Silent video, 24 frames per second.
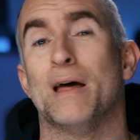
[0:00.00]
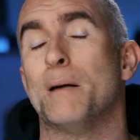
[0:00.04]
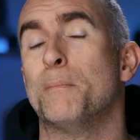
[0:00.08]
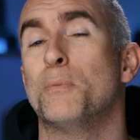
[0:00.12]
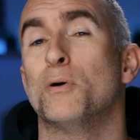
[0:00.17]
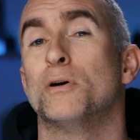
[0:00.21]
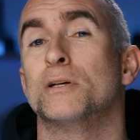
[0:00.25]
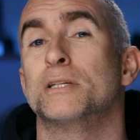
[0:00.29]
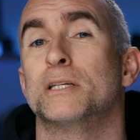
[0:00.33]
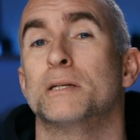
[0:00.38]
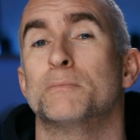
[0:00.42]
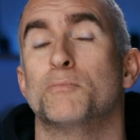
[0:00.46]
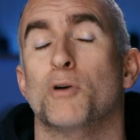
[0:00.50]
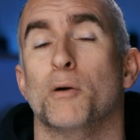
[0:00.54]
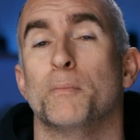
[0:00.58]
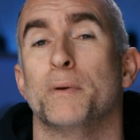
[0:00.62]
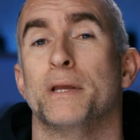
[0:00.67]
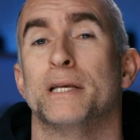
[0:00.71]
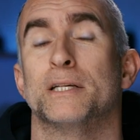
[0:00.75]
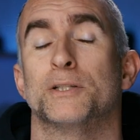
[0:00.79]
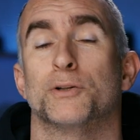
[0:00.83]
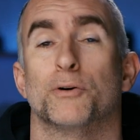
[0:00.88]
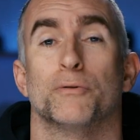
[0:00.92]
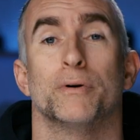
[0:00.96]
That person
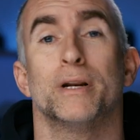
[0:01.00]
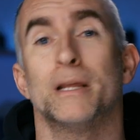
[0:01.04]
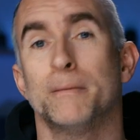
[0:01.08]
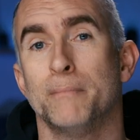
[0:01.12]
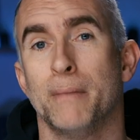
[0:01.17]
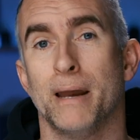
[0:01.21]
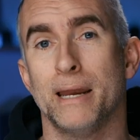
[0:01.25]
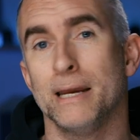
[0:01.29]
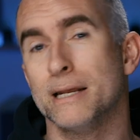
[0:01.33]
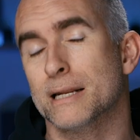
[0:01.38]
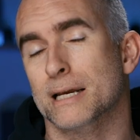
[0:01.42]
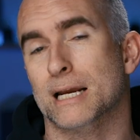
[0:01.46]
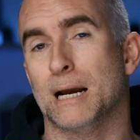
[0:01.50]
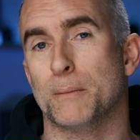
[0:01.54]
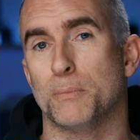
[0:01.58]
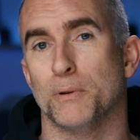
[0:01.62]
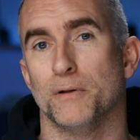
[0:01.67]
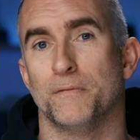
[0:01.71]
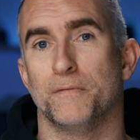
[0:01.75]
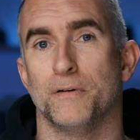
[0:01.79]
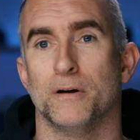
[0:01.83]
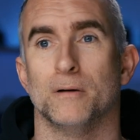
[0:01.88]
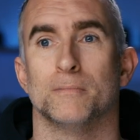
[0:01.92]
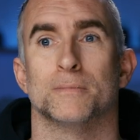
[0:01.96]
probably has already made a
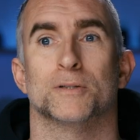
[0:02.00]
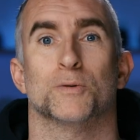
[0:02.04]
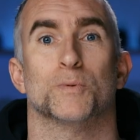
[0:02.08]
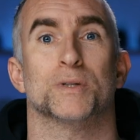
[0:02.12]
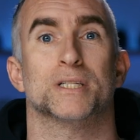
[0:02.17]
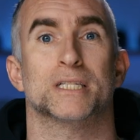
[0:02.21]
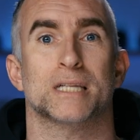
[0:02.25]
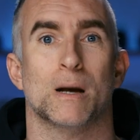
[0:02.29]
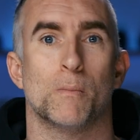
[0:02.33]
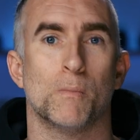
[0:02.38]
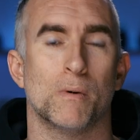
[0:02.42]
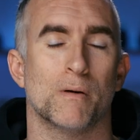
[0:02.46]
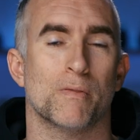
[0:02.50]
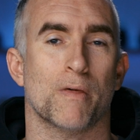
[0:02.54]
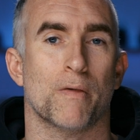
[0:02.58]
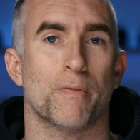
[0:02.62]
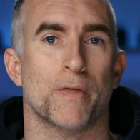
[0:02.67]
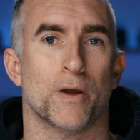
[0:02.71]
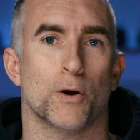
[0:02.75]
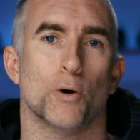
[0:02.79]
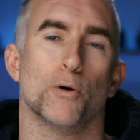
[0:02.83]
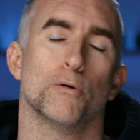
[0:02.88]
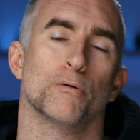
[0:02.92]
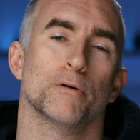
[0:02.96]
couple of films with someone
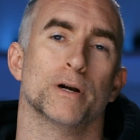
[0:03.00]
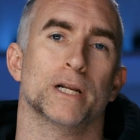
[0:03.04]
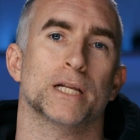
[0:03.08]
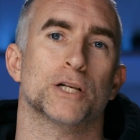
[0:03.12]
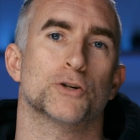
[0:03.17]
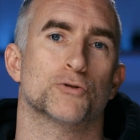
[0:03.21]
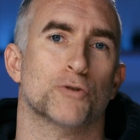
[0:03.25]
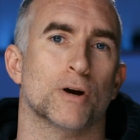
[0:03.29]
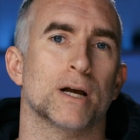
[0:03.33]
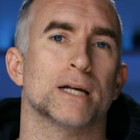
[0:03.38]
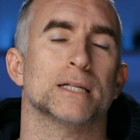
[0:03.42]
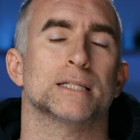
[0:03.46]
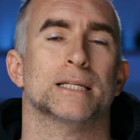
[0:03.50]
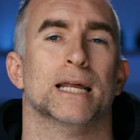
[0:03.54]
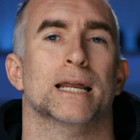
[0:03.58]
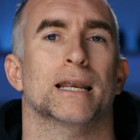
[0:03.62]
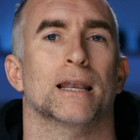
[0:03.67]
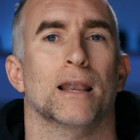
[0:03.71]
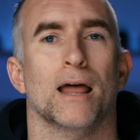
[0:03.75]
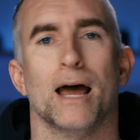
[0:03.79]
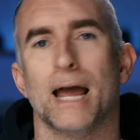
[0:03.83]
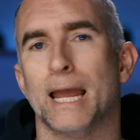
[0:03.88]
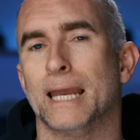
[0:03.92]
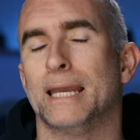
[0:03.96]
that they already trust
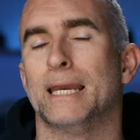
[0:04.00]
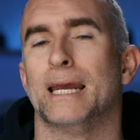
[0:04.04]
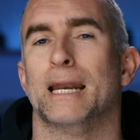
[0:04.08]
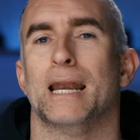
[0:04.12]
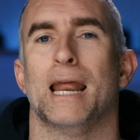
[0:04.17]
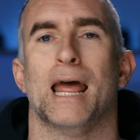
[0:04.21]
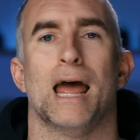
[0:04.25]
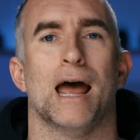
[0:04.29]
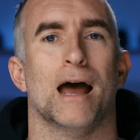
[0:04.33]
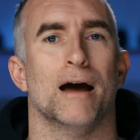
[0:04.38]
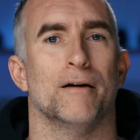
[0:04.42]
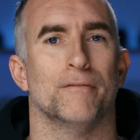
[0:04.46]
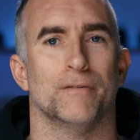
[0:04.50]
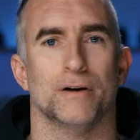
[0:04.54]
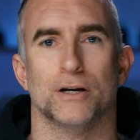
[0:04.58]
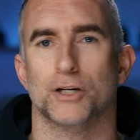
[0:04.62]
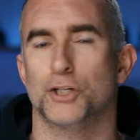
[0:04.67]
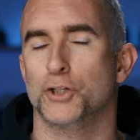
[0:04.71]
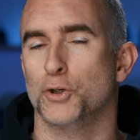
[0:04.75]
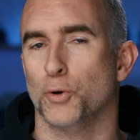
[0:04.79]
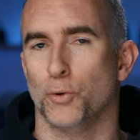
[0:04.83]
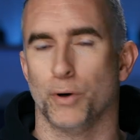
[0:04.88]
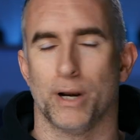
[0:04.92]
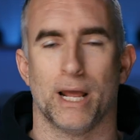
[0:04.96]
and like and have a
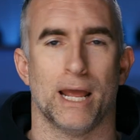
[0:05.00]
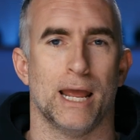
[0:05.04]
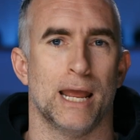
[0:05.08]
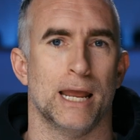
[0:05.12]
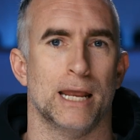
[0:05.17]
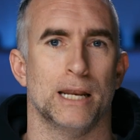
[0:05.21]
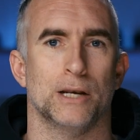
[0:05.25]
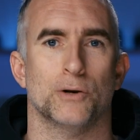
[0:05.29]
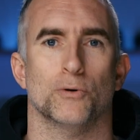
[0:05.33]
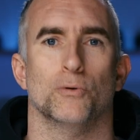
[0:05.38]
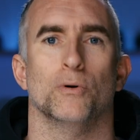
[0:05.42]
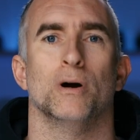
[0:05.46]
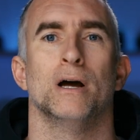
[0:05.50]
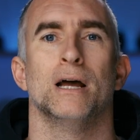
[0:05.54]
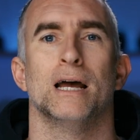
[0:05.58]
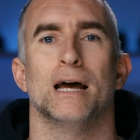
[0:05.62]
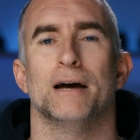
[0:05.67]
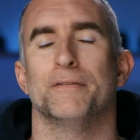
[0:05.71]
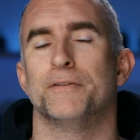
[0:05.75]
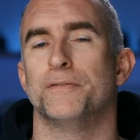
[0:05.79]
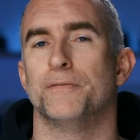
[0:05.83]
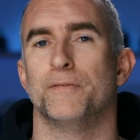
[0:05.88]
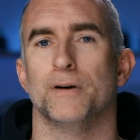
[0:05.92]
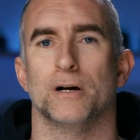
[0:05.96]
shorthand or
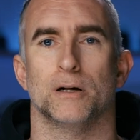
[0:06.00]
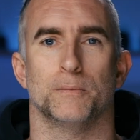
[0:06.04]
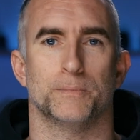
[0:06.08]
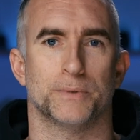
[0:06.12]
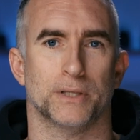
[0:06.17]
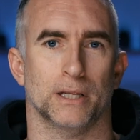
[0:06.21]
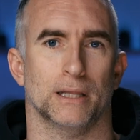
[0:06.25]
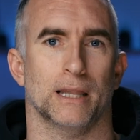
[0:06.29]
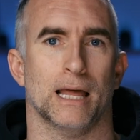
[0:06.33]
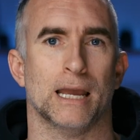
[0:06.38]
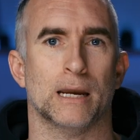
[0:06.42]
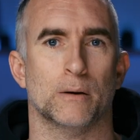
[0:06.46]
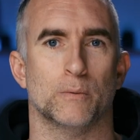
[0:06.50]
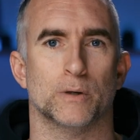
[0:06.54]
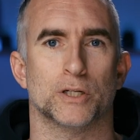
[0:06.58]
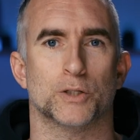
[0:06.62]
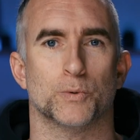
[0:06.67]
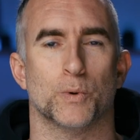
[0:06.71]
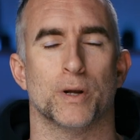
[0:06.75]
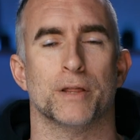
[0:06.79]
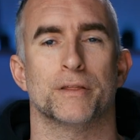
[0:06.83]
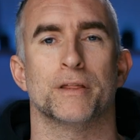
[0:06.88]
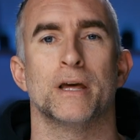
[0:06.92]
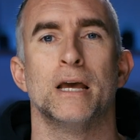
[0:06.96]
have developed a
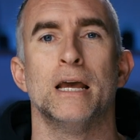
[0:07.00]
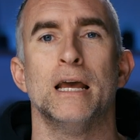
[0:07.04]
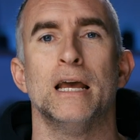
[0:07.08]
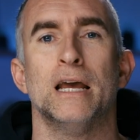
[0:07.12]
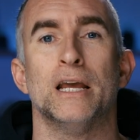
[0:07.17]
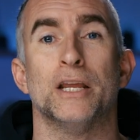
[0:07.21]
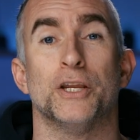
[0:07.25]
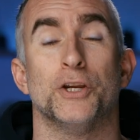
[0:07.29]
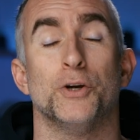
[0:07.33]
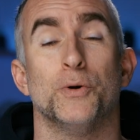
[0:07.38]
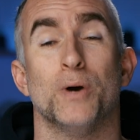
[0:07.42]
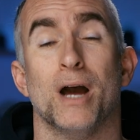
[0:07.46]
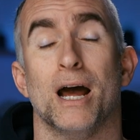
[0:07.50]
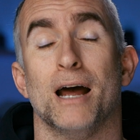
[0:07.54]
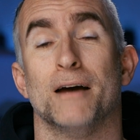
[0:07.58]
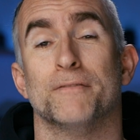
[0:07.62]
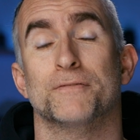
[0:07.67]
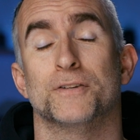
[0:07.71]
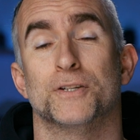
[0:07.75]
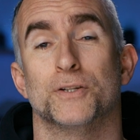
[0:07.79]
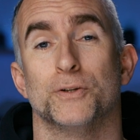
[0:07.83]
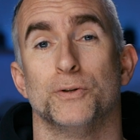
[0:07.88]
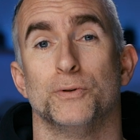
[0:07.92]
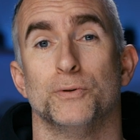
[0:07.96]
language with. You
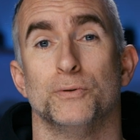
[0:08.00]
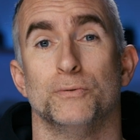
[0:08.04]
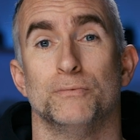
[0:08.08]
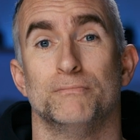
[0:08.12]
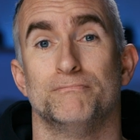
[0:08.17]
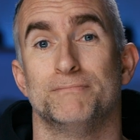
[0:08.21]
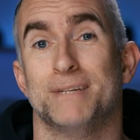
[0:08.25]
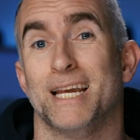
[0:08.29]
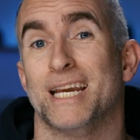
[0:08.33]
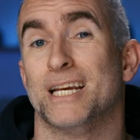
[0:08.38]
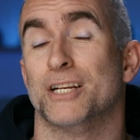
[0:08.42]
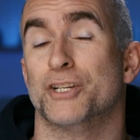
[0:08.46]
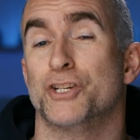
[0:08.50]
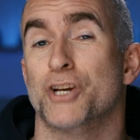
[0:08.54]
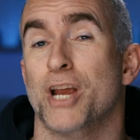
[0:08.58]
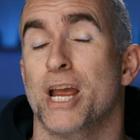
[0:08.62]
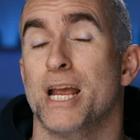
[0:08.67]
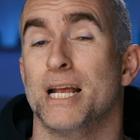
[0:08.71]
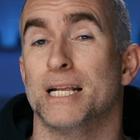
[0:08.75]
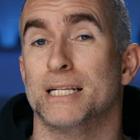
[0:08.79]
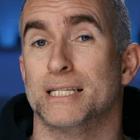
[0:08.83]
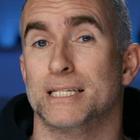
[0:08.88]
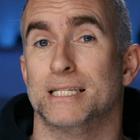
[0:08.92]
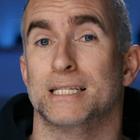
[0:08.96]
have to take a
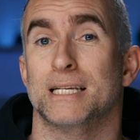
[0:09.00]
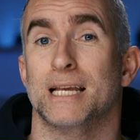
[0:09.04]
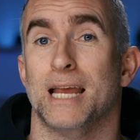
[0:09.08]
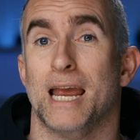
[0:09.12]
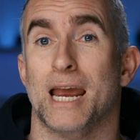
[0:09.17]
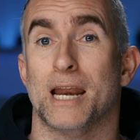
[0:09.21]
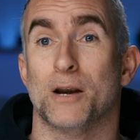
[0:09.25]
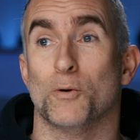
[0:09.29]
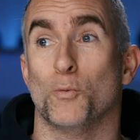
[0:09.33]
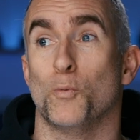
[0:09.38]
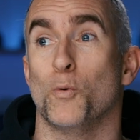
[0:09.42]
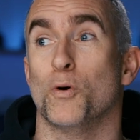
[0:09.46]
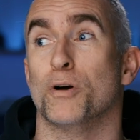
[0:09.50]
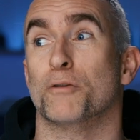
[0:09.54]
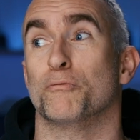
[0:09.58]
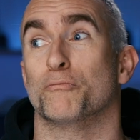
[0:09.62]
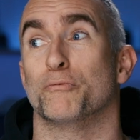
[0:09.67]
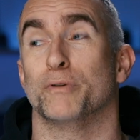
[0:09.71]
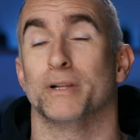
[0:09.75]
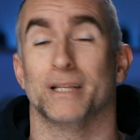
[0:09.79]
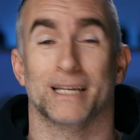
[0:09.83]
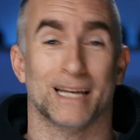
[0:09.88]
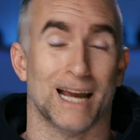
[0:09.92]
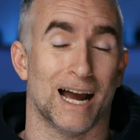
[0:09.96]
chance and work
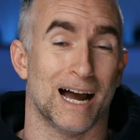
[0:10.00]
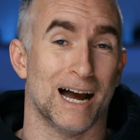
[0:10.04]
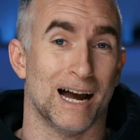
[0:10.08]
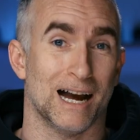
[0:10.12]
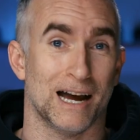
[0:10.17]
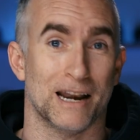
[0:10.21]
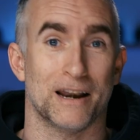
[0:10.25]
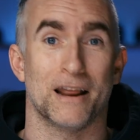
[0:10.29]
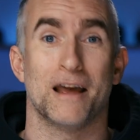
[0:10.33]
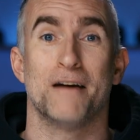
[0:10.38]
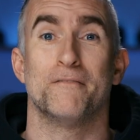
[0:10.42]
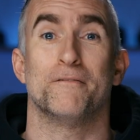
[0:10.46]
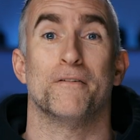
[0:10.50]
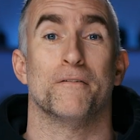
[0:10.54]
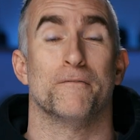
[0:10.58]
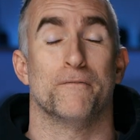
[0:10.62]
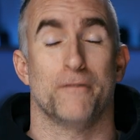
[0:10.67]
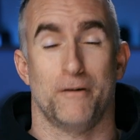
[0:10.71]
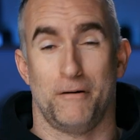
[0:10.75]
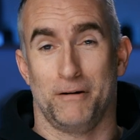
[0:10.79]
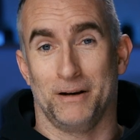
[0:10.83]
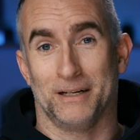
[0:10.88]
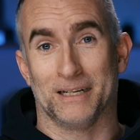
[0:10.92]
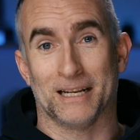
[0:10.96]
really hard for
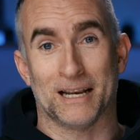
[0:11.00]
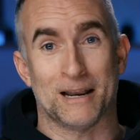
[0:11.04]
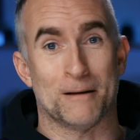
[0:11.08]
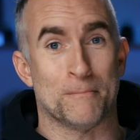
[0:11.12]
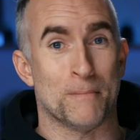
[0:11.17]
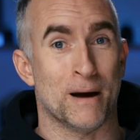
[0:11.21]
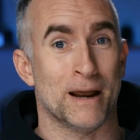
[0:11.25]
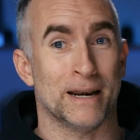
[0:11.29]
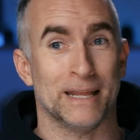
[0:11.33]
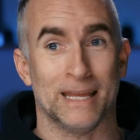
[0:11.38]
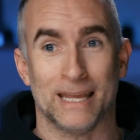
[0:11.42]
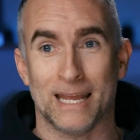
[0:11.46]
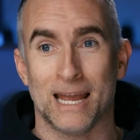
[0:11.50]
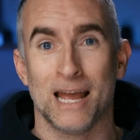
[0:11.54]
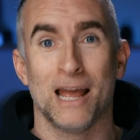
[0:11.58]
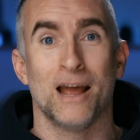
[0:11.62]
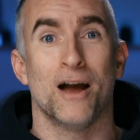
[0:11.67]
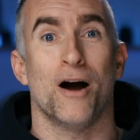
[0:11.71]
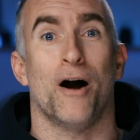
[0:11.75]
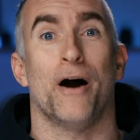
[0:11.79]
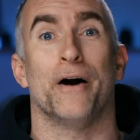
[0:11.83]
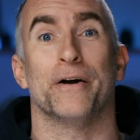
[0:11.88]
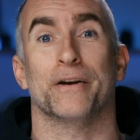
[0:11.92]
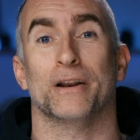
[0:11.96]
very little money
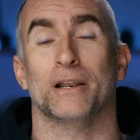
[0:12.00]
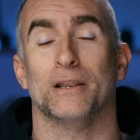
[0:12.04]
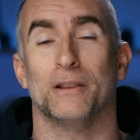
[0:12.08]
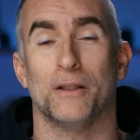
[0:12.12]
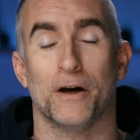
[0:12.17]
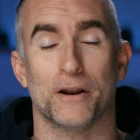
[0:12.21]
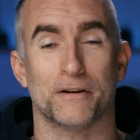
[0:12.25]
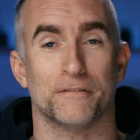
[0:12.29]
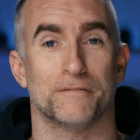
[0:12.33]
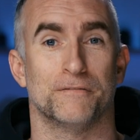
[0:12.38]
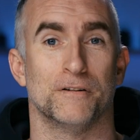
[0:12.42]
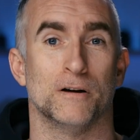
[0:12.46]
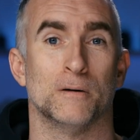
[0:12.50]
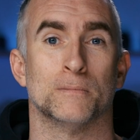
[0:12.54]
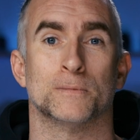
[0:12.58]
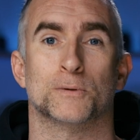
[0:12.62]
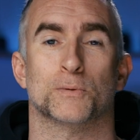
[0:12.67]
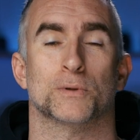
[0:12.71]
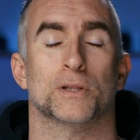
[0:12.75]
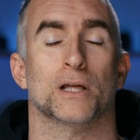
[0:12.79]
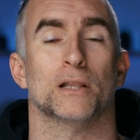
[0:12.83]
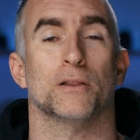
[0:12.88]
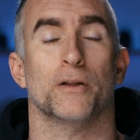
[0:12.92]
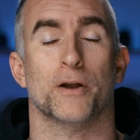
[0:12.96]
on a lot of
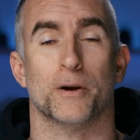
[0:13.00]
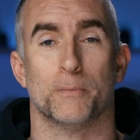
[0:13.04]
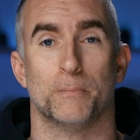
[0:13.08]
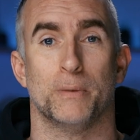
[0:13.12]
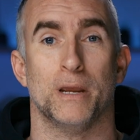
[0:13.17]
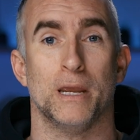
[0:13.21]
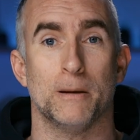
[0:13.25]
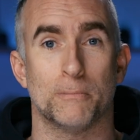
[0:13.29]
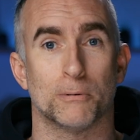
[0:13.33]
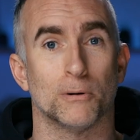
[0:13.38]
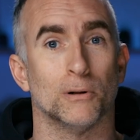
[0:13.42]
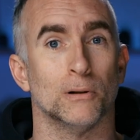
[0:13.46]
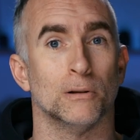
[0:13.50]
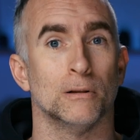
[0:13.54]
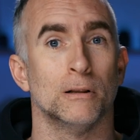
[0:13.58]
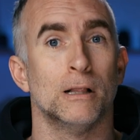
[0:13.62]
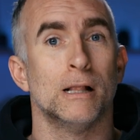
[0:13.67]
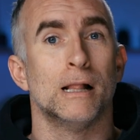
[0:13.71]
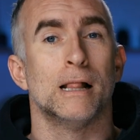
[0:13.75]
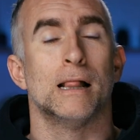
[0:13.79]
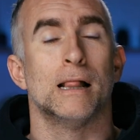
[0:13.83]
films with a lot of people,